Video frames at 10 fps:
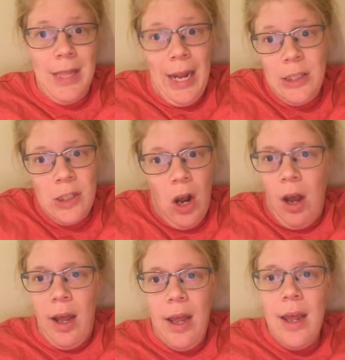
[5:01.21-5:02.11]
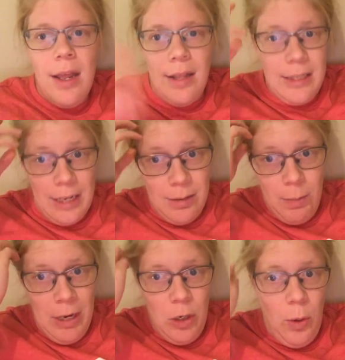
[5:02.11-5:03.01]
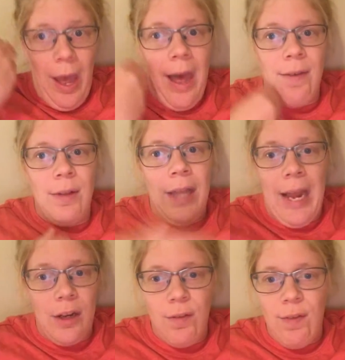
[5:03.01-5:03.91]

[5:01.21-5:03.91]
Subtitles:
And that doesn't mean you have a lack of